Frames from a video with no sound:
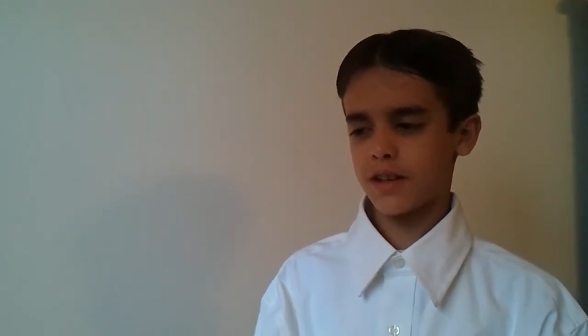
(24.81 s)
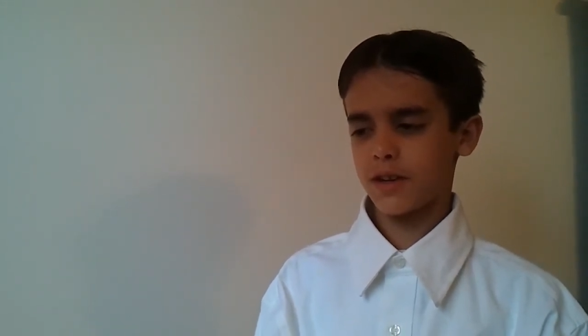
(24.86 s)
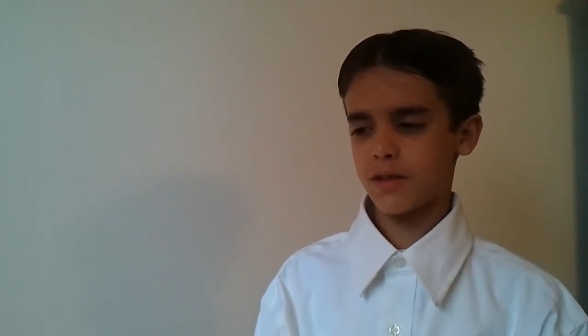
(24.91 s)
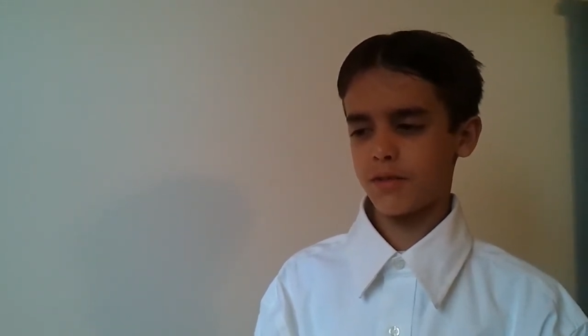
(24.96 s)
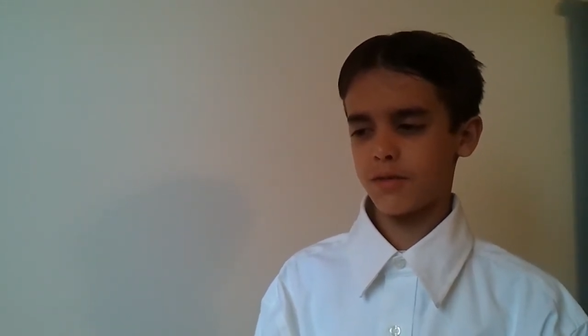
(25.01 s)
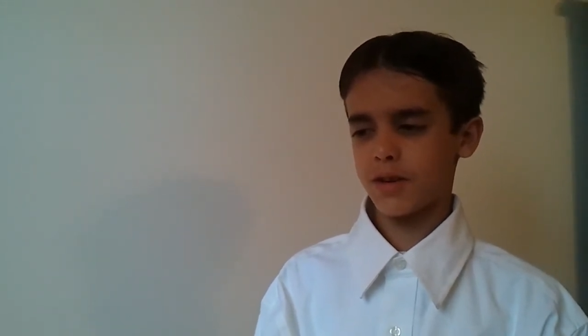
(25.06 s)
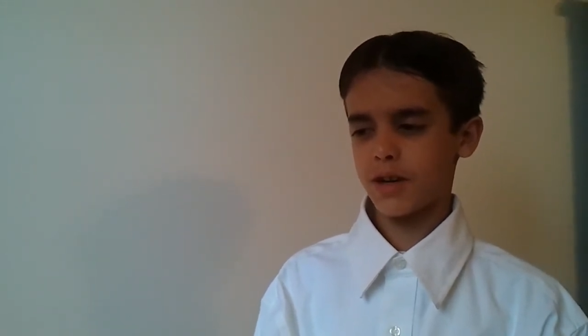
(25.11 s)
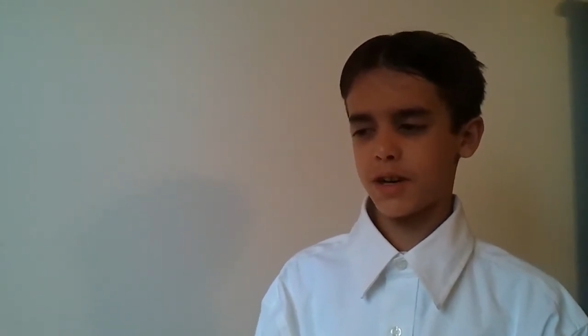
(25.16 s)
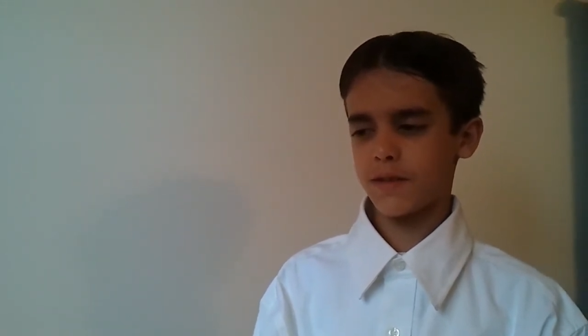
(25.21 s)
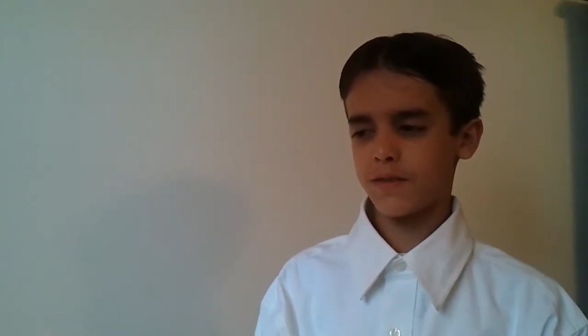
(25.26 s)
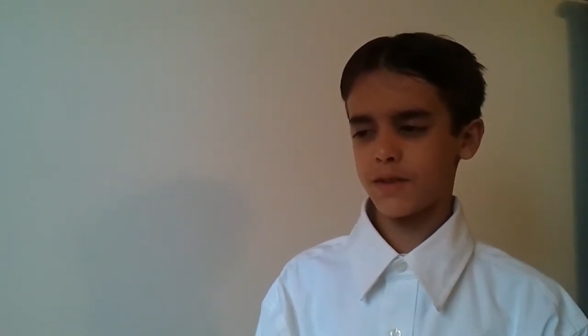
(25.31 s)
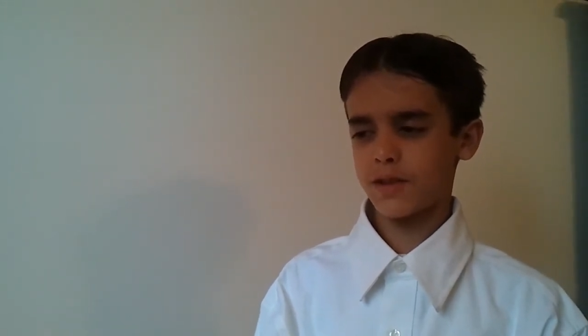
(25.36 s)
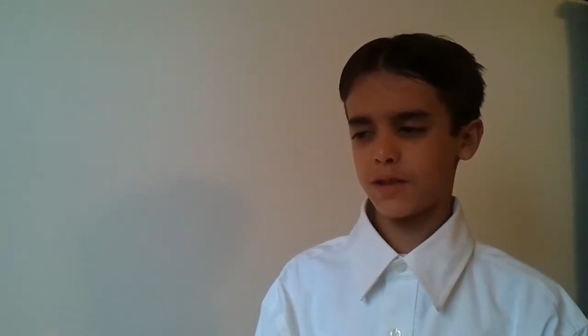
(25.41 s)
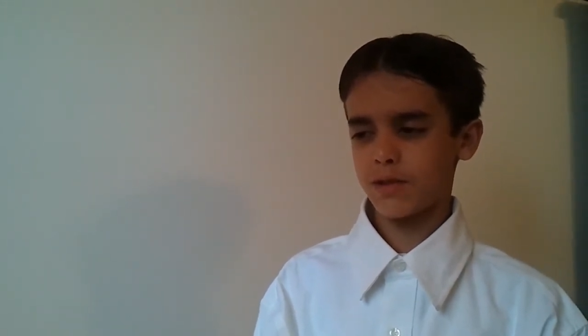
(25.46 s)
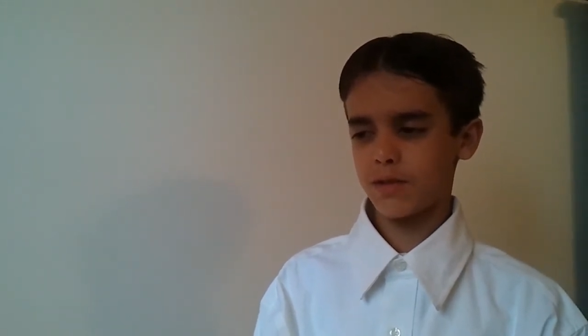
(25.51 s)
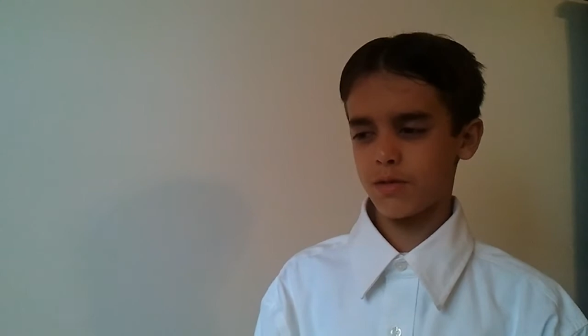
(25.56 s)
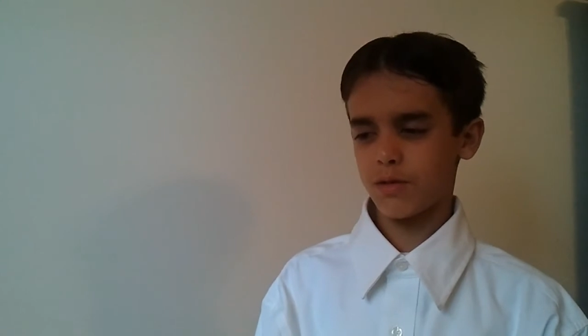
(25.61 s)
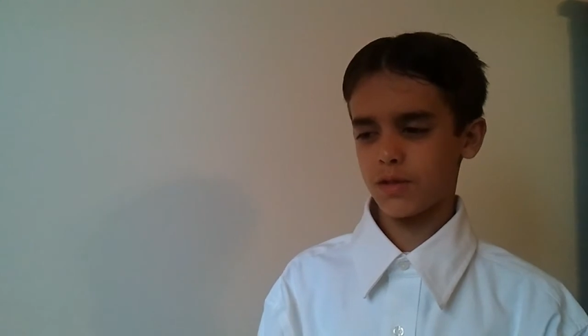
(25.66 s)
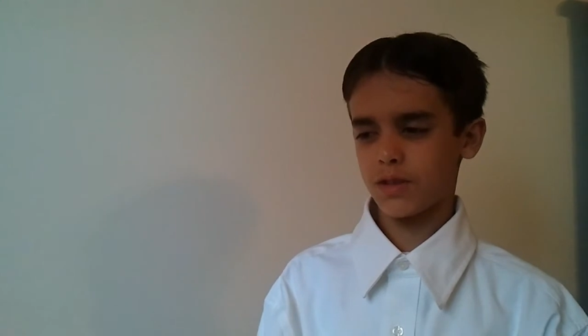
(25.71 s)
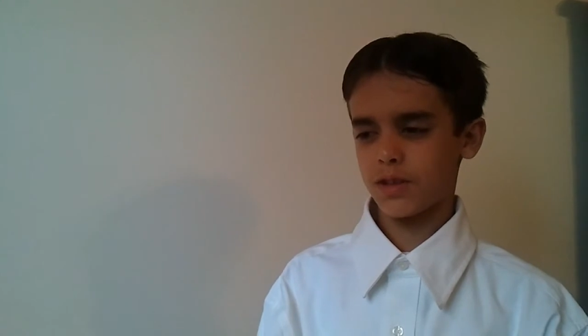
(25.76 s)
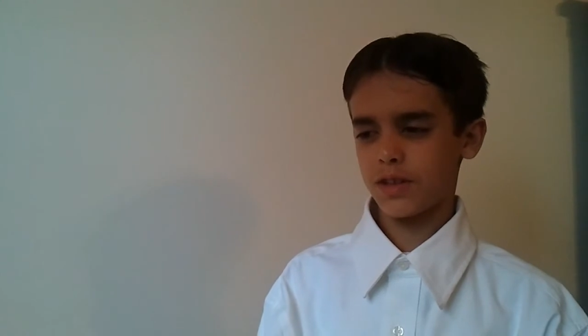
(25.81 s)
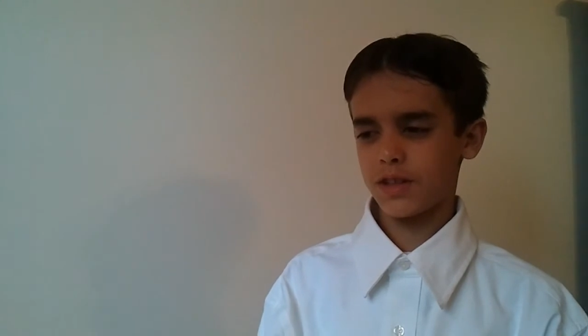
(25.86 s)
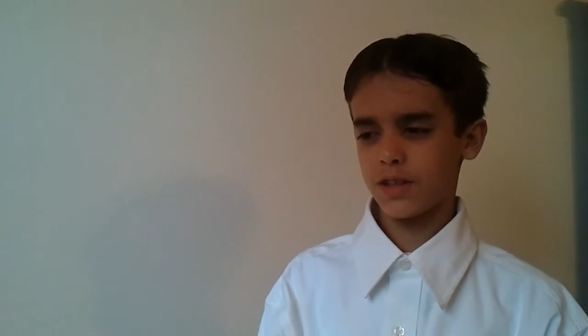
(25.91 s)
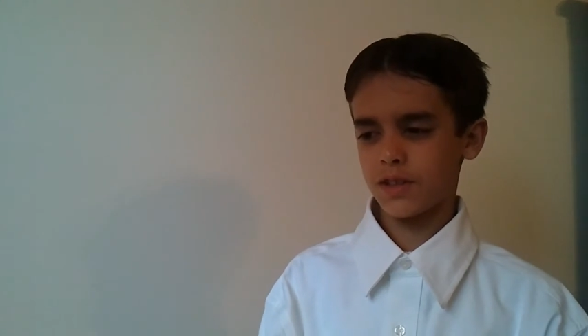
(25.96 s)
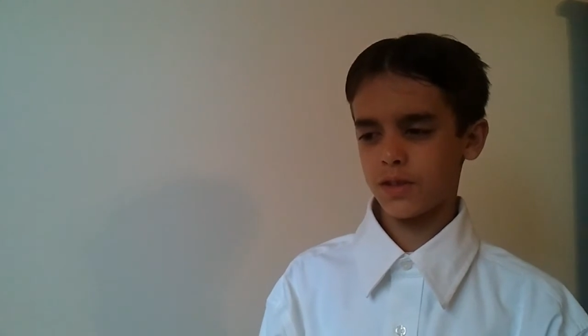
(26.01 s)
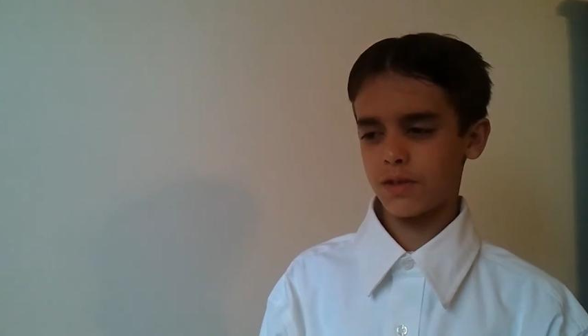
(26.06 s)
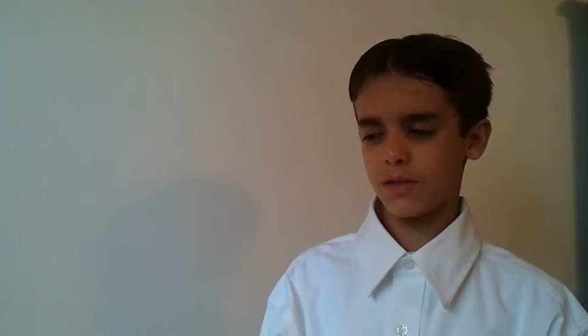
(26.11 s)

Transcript: I arrived in New Orleans,